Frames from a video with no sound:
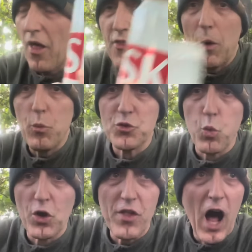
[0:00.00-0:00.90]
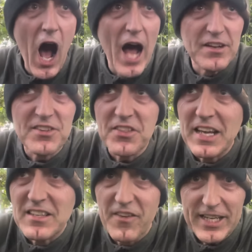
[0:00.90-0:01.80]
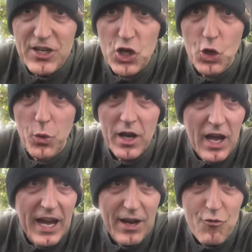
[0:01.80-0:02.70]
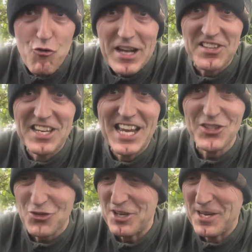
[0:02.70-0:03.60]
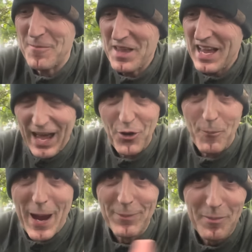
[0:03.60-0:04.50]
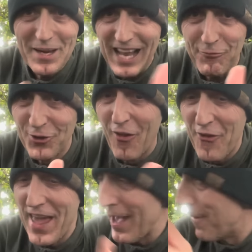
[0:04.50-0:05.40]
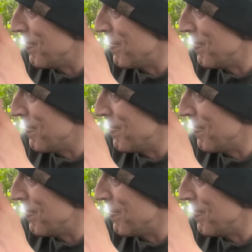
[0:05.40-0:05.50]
That was one of the hardest things I've had to do in recent history. I know people will be laughing on there,